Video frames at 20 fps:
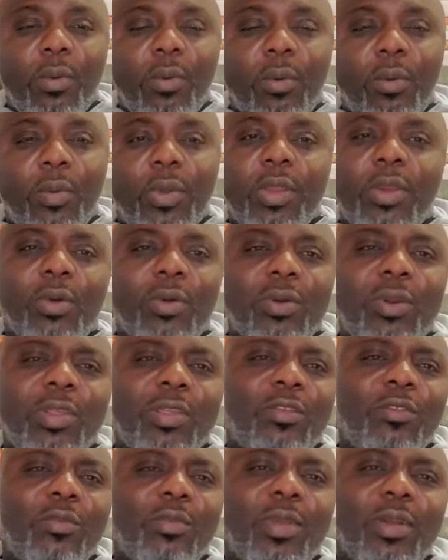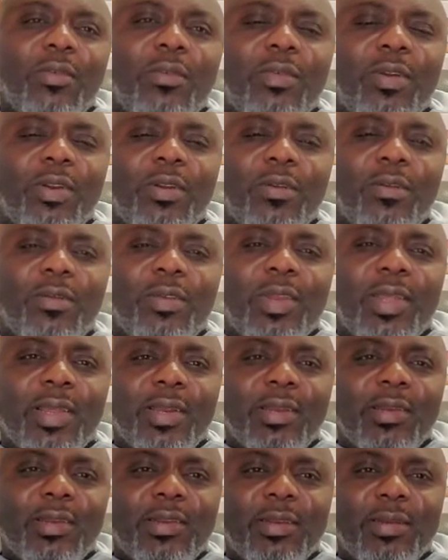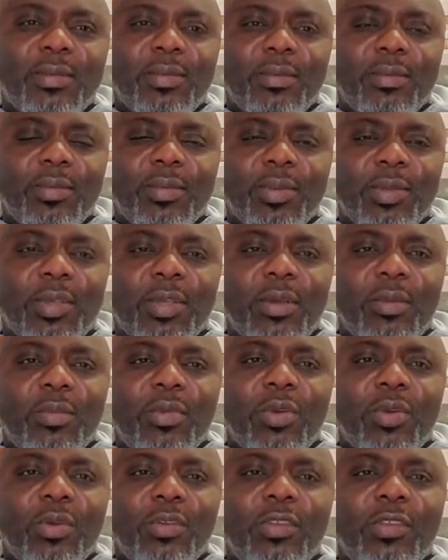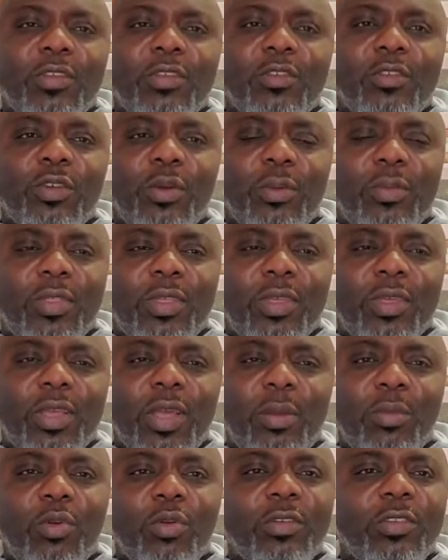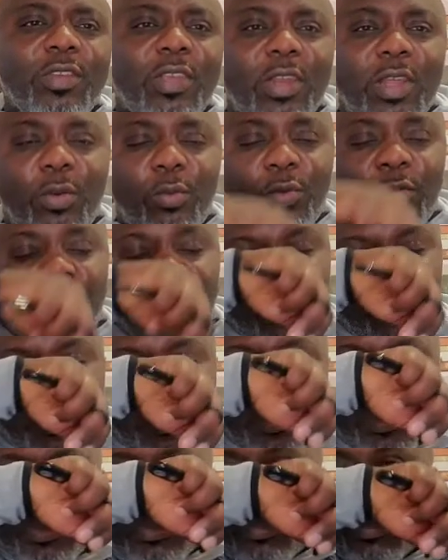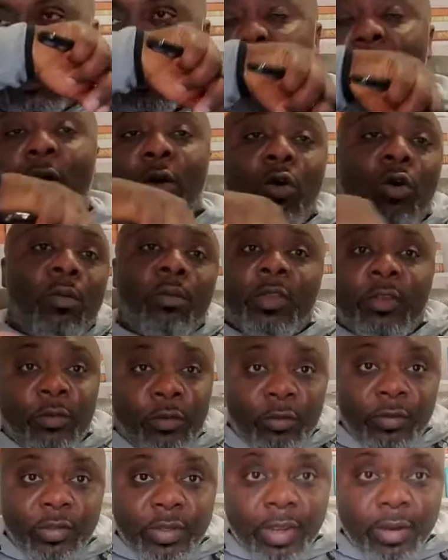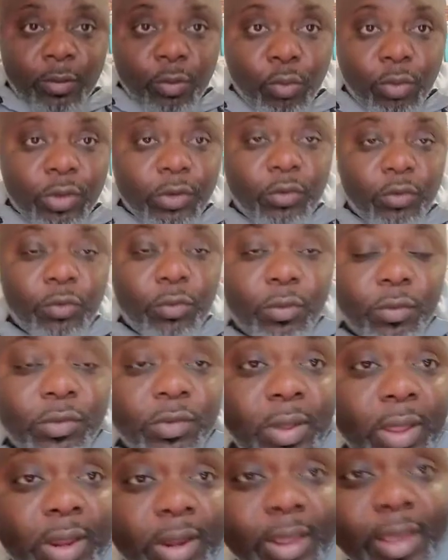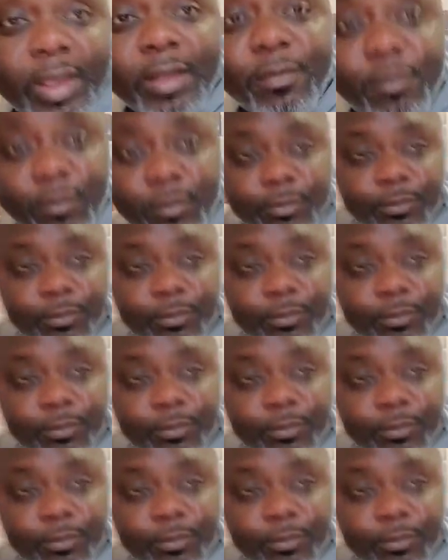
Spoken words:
we don't need to be afraid of death, because it's something. I'm not saying that we should go and commit suicide or introduce our life